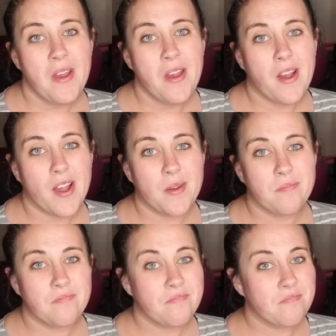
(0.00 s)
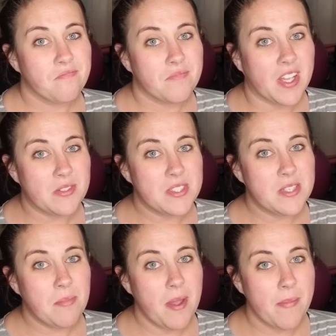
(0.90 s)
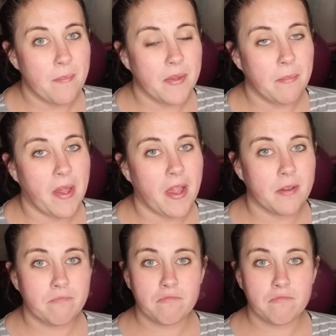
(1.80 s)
that's what's in my pumping bag.